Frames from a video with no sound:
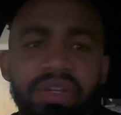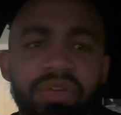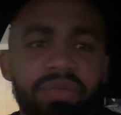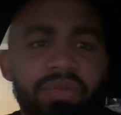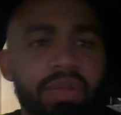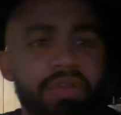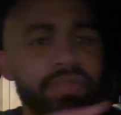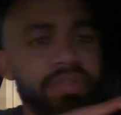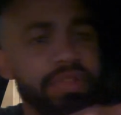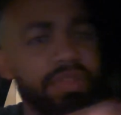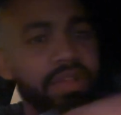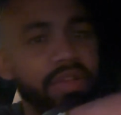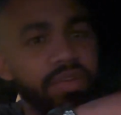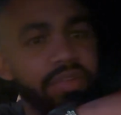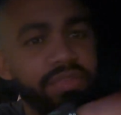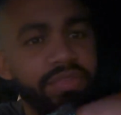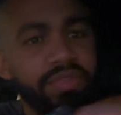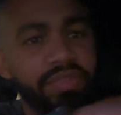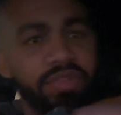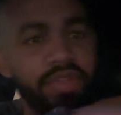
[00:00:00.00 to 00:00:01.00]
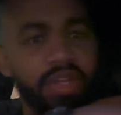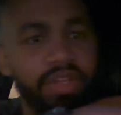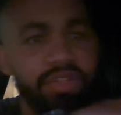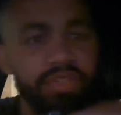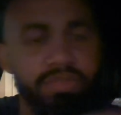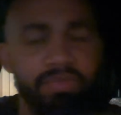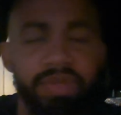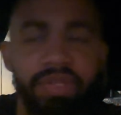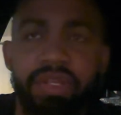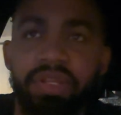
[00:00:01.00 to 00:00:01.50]
We have a, I don't know if you guys
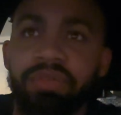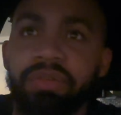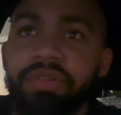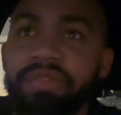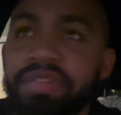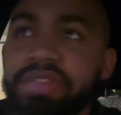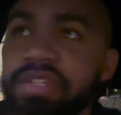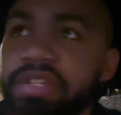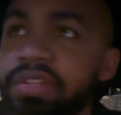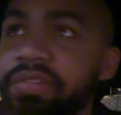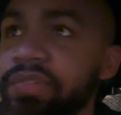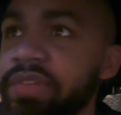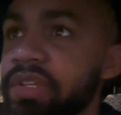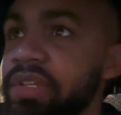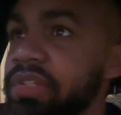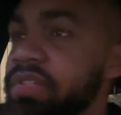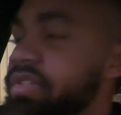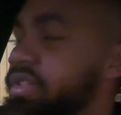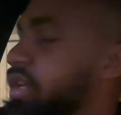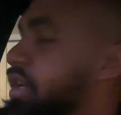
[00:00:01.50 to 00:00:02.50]
see back there. We have a TV set